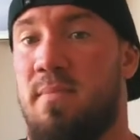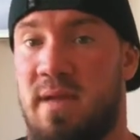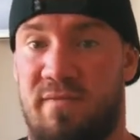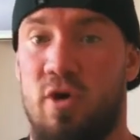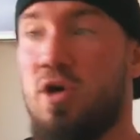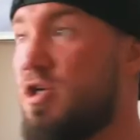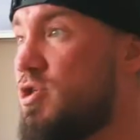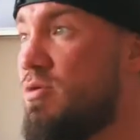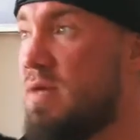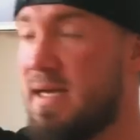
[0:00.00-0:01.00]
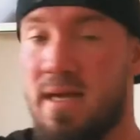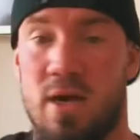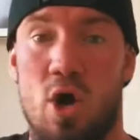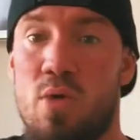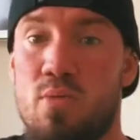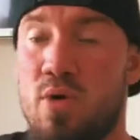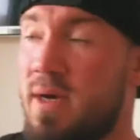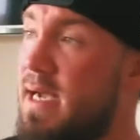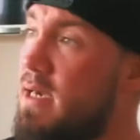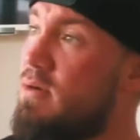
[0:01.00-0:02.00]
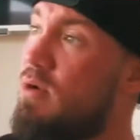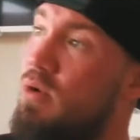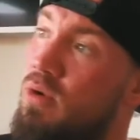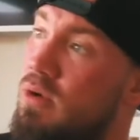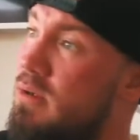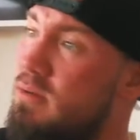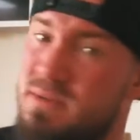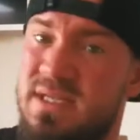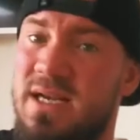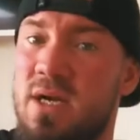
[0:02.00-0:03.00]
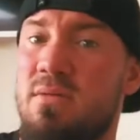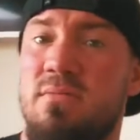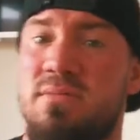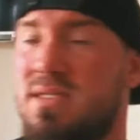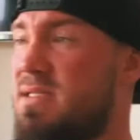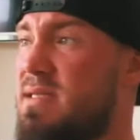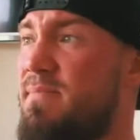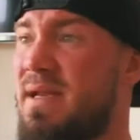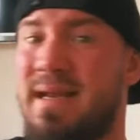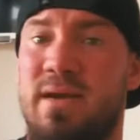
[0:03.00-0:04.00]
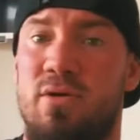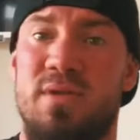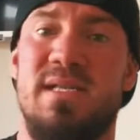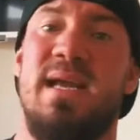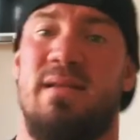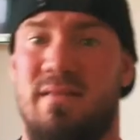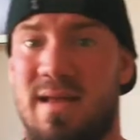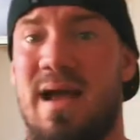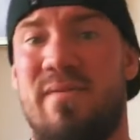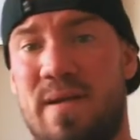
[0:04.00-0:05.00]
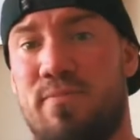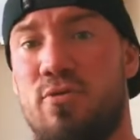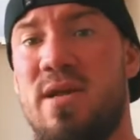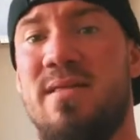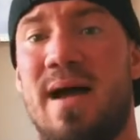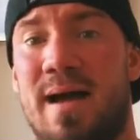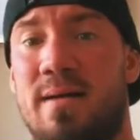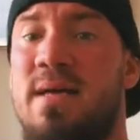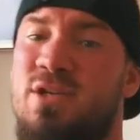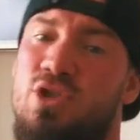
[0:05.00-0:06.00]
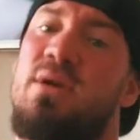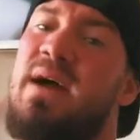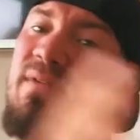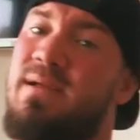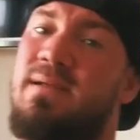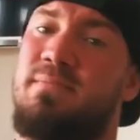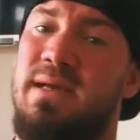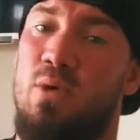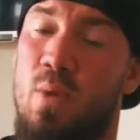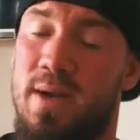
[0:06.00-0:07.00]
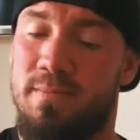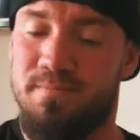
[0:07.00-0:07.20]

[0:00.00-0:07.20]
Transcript: If you're going to do like a home workout or, I don't know, something later on the day, then have it pre that. Just don't have it in meal one.